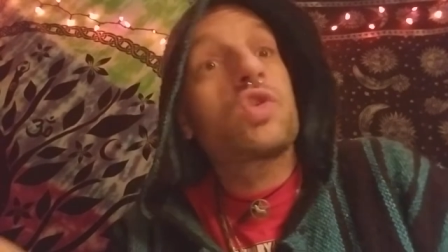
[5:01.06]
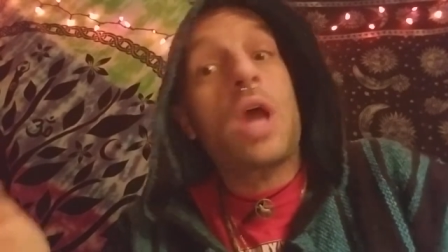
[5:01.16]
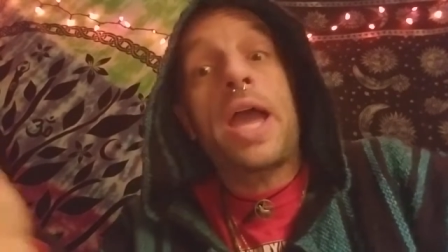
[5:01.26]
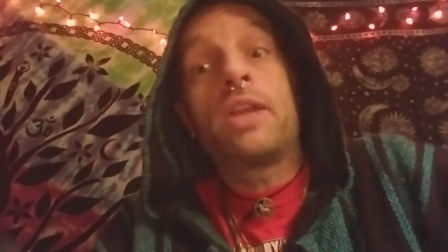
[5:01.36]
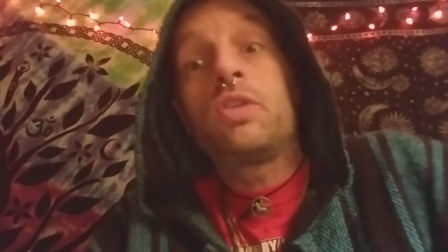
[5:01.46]

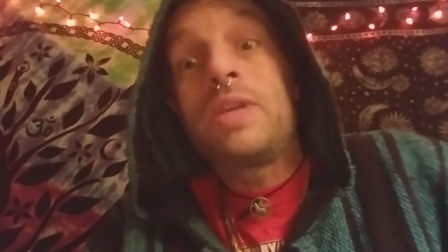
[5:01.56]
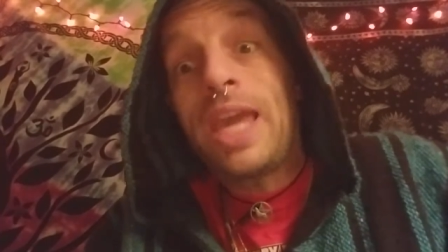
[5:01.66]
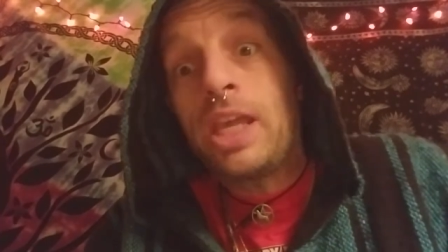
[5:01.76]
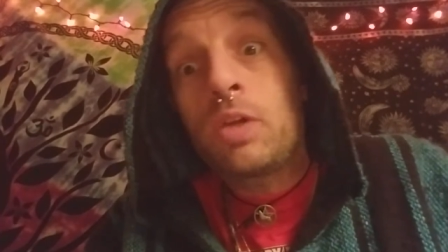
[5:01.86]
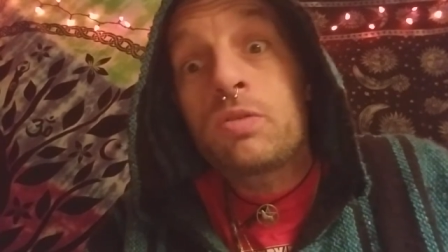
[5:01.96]
trying to
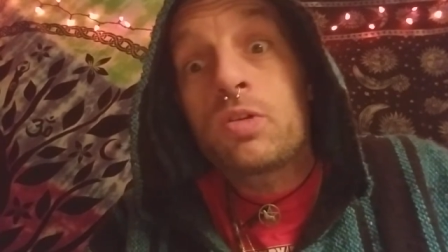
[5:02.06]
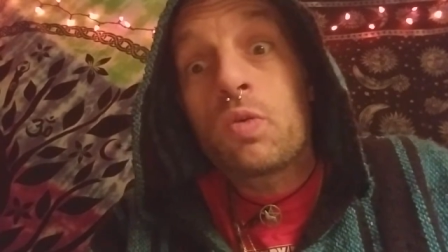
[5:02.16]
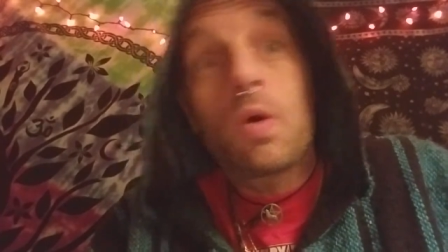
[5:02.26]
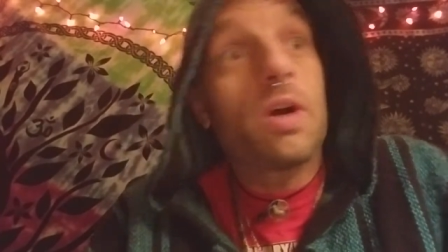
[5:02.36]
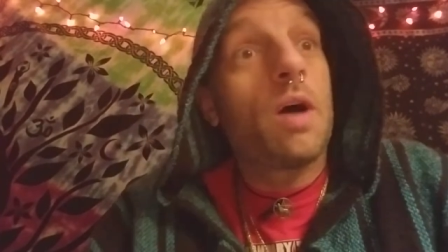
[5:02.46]
get you
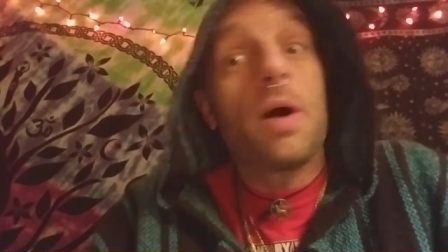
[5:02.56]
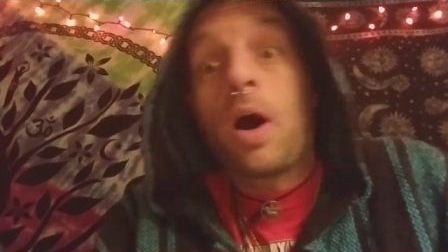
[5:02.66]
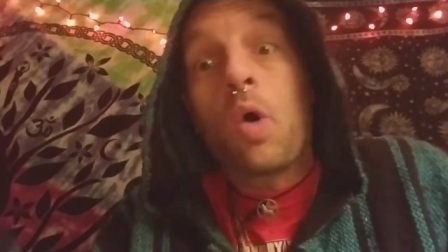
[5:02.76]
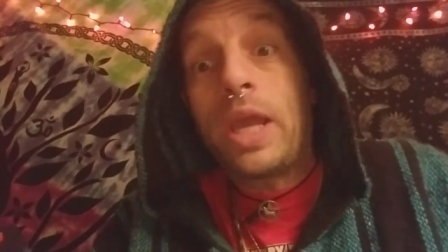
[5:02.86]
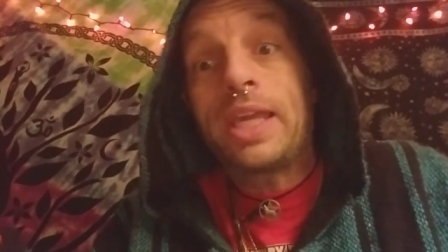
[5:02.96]
to
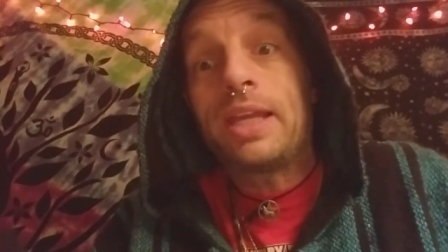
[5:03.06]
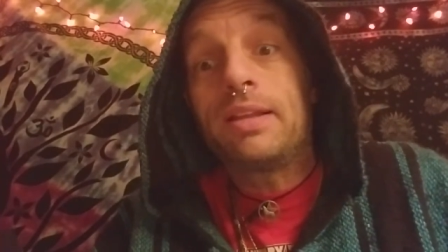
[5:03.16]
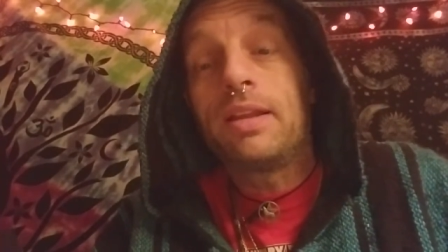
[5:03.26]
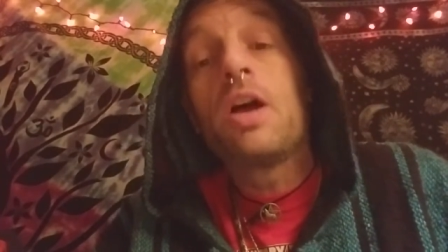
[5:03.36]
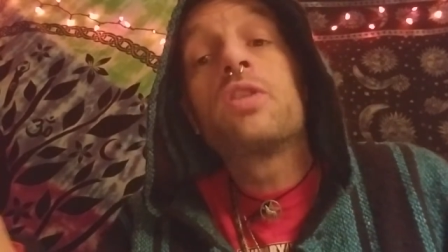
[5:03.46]
awaken.
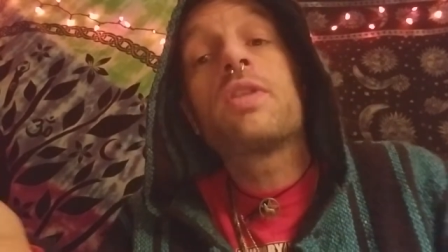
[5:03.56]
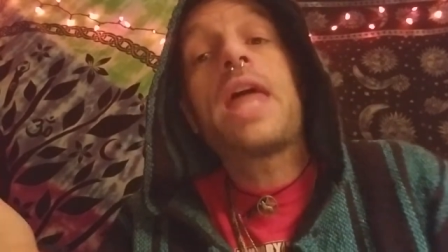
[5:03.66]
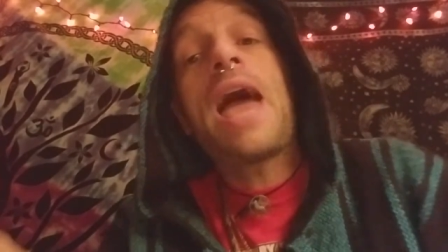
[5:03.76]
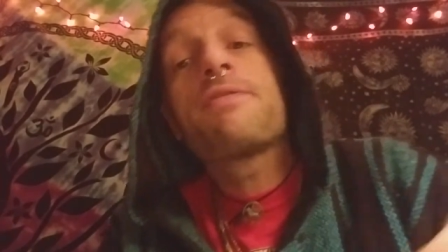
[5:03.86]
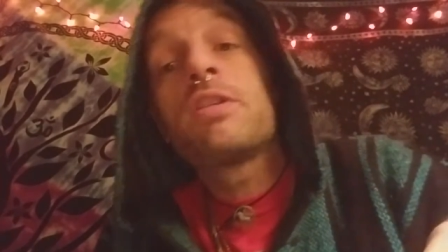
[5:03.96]
So they
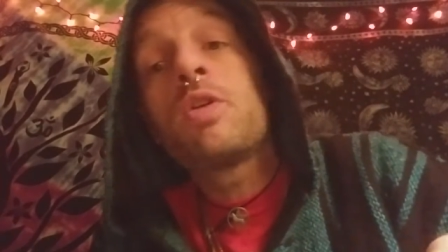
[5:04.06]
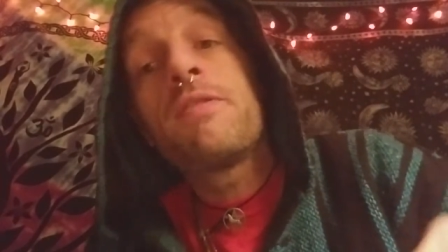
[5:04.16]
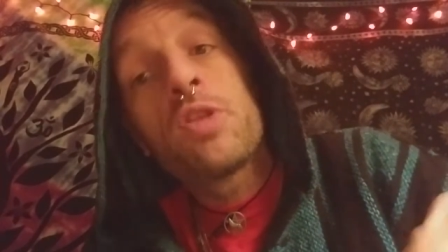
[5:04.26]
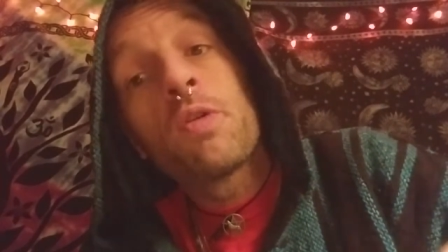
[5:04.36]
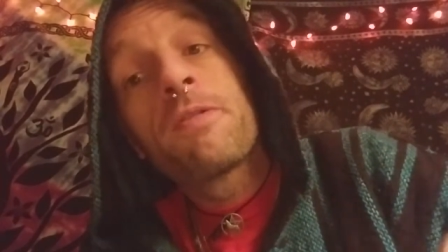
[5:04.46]
have to do
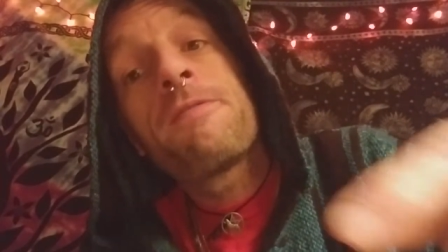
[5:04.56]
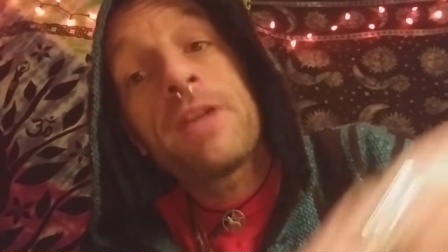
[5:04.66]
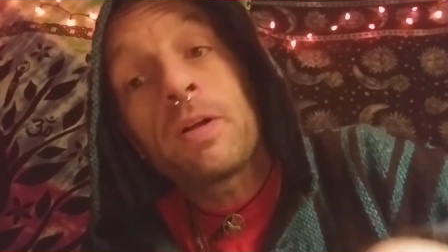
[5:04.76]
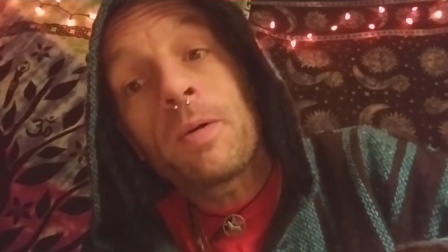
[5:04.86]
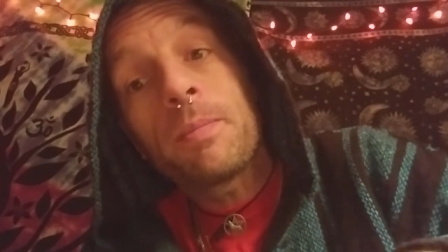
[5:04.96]
it through
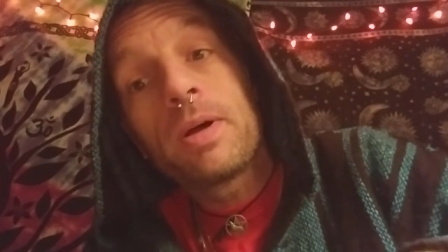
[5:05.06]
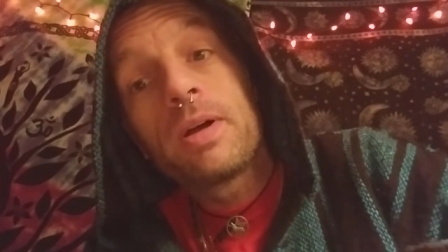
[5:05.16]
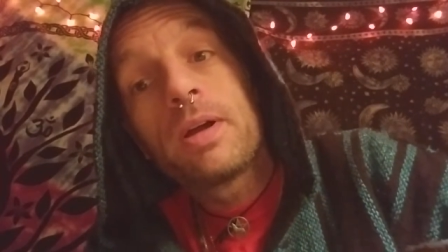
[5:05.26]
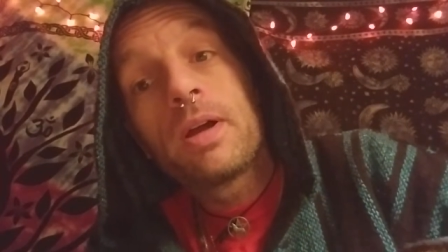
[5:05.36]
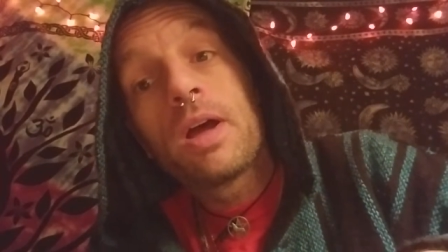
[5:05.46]
film.
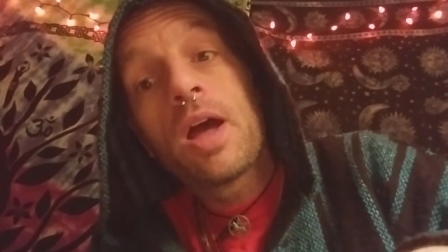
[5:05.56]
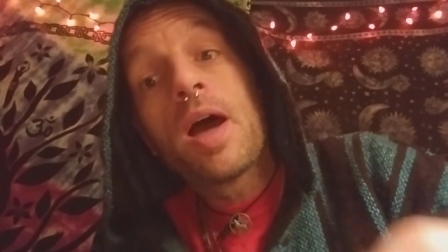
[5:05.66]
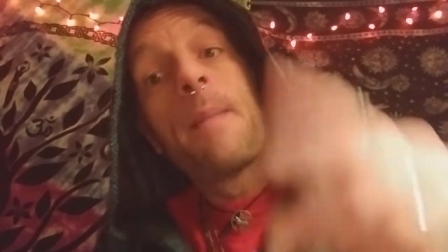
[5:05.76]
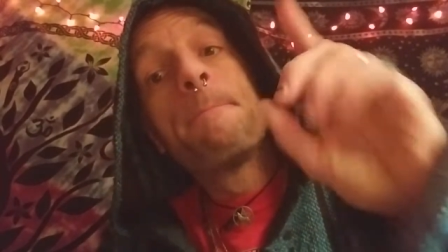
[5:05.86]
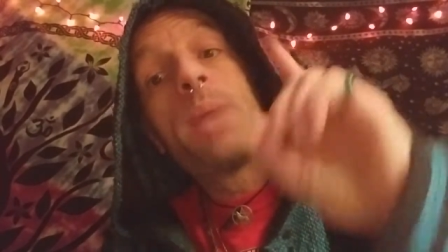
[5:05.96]

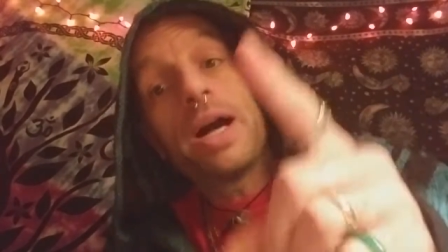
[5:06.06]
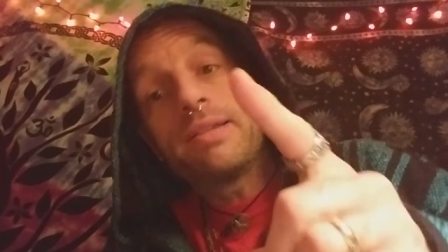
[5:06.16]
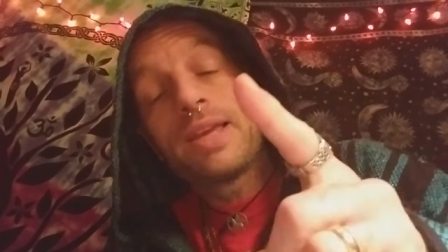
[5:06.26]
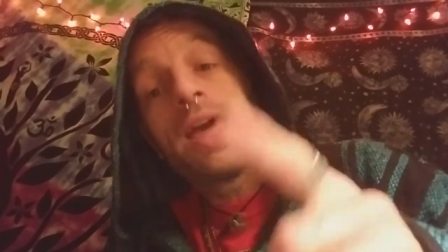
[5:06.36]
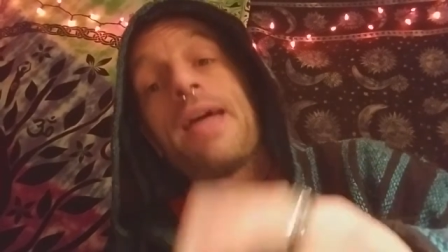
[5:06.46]

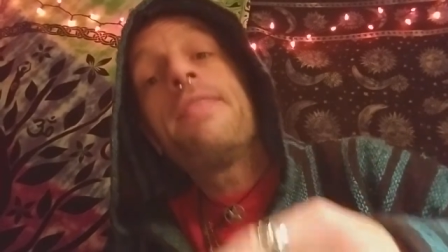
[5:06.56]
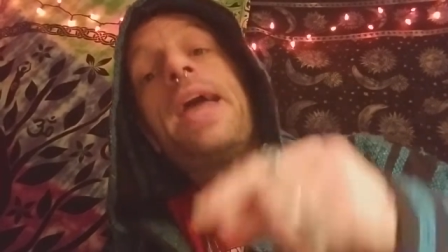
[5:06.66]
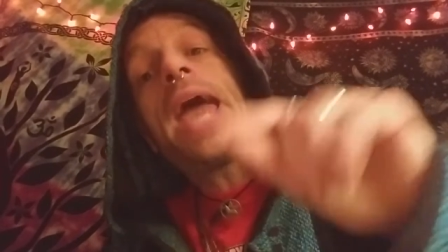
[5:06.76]
But they